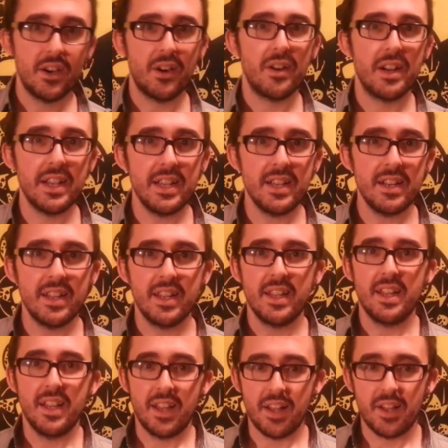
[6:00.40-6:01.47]
all right?
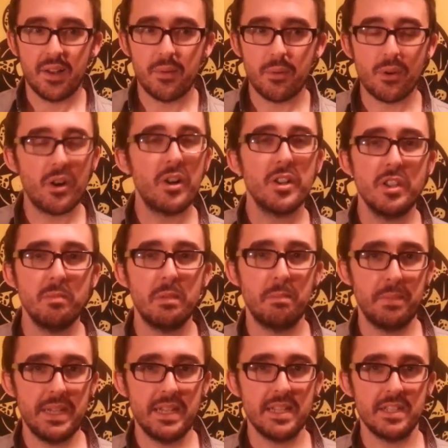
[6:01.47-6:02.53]
We're all human
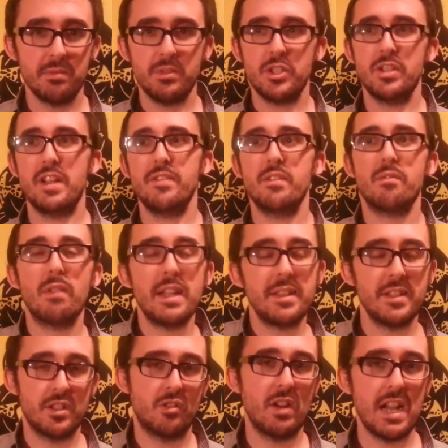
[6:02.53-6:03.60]
beings. We should have the right
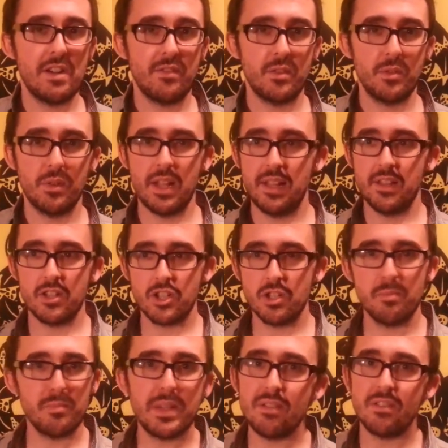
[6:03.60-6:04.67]
to travel, and there
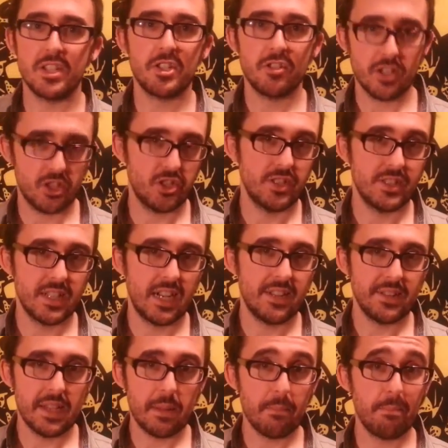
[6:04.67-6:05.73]
shouldn't be restrictions
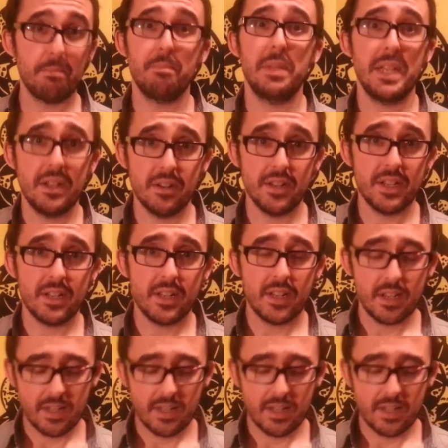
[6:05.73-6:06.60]
on that, period.